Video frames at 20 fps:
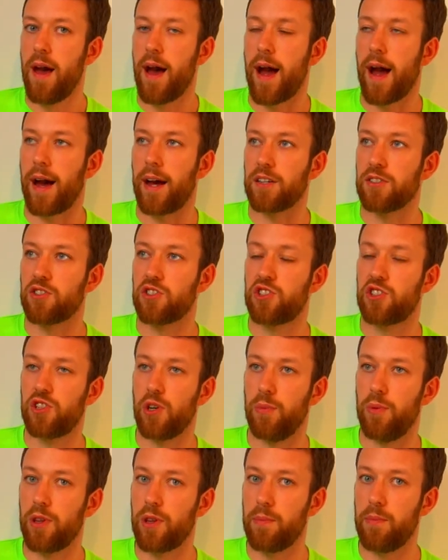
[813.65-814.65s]
And
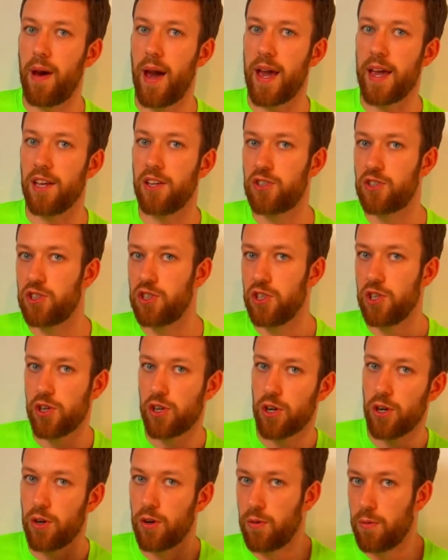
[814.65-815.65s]
some of the mace, you
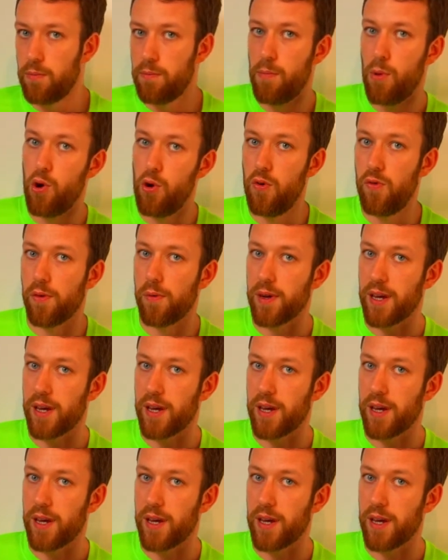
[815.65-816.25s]
can move them,